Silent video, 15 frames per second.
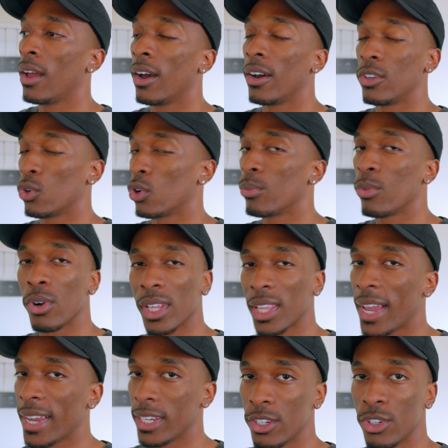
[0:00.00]
a normal
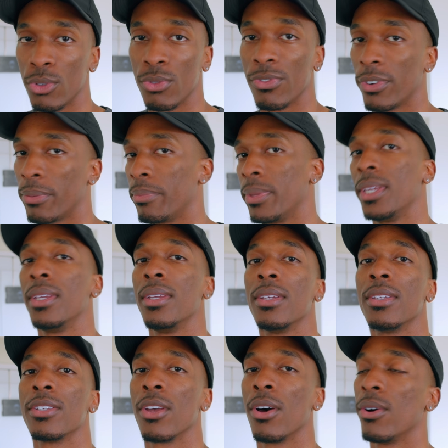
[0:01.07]
client shoot for me.
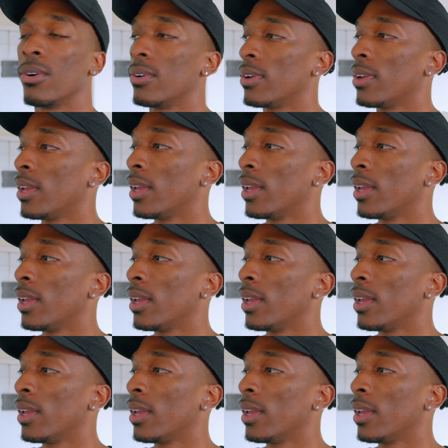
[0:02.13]
So